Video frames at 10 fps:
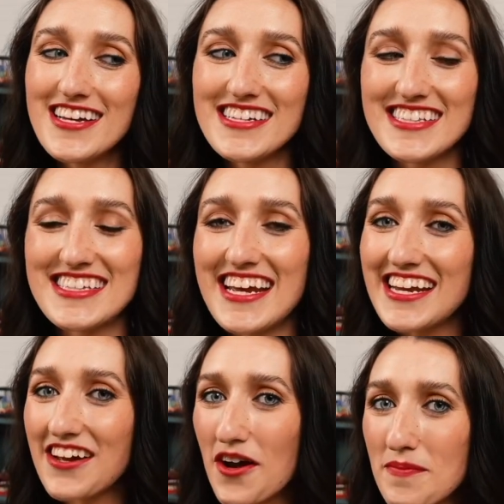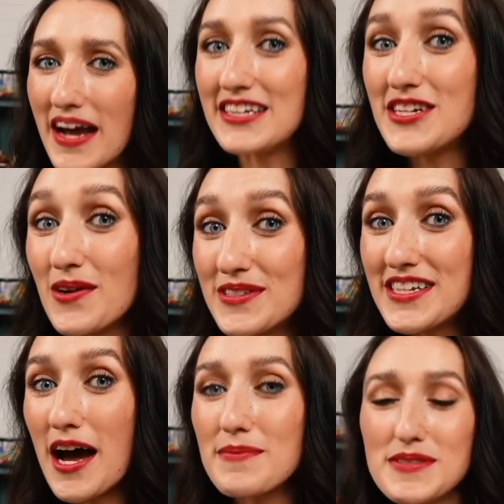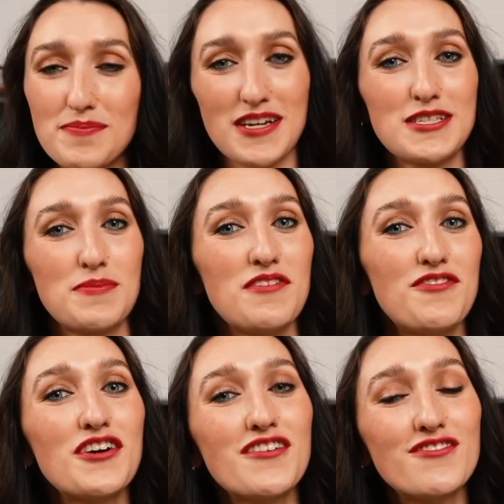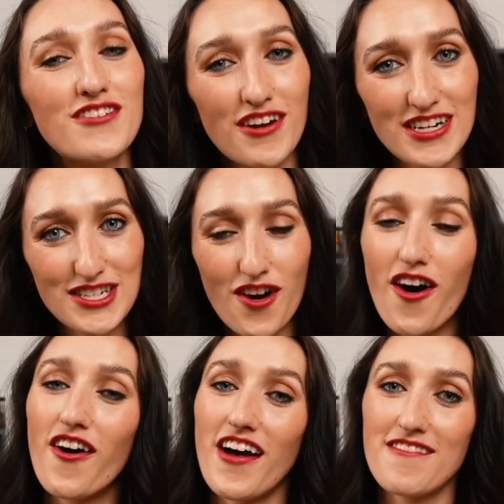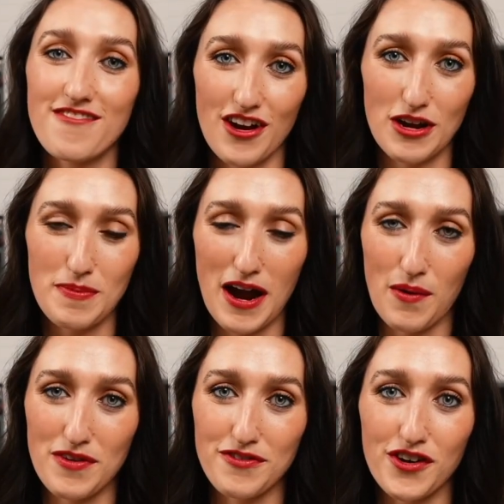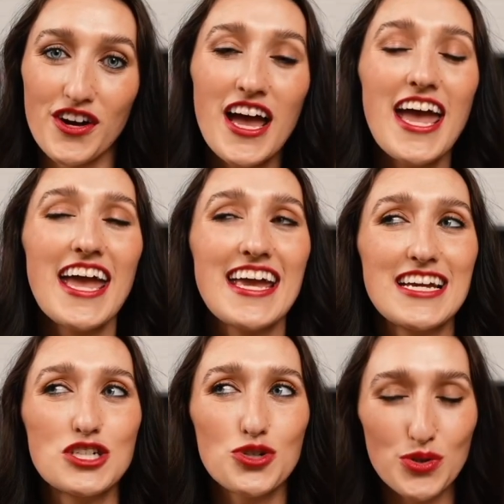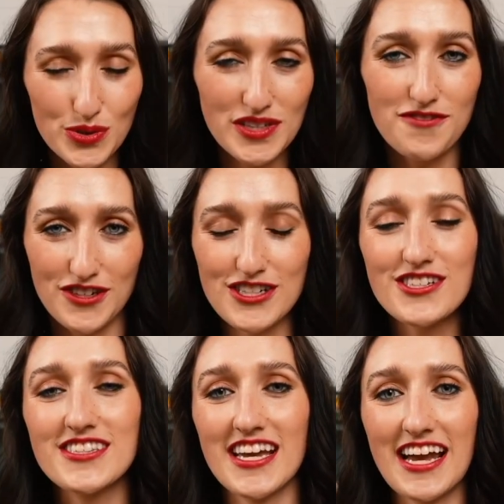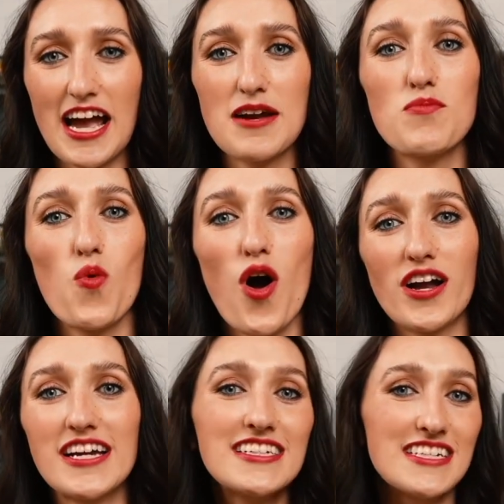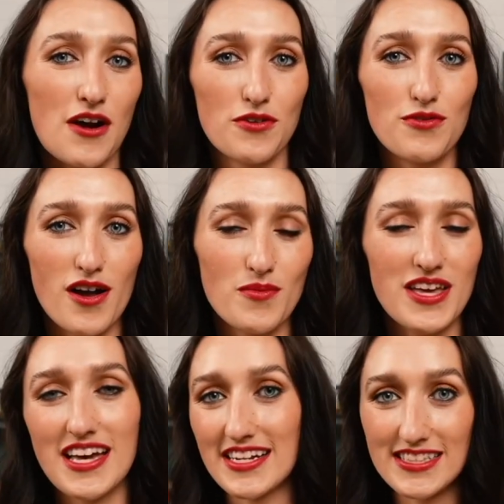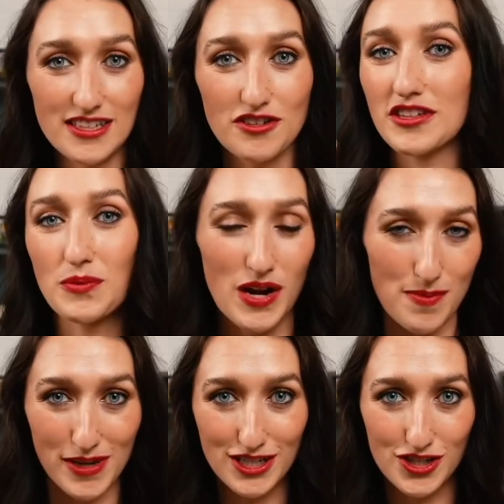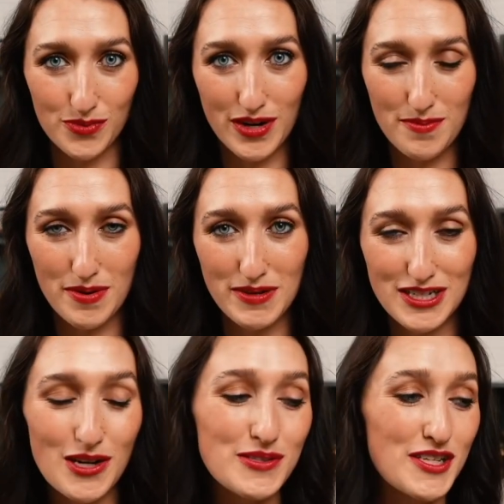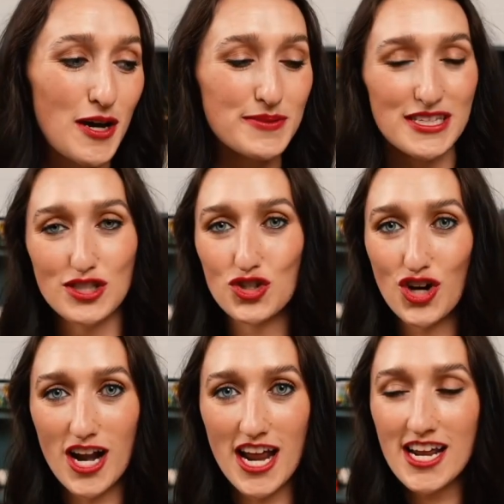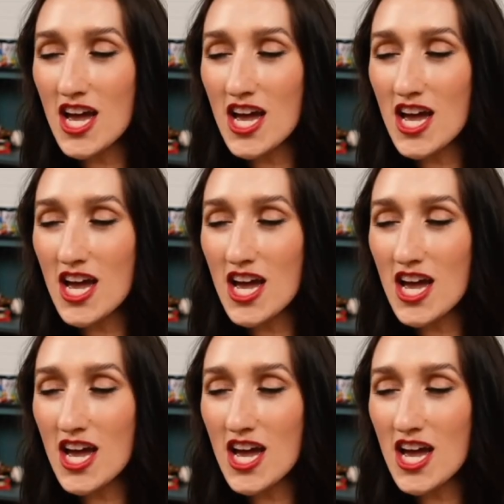standing on my toe stops makes me feel very tall and very powerful. It truly feels like I am walking down a runway. That is literally what I picture when I'm on my toe stops and strutting.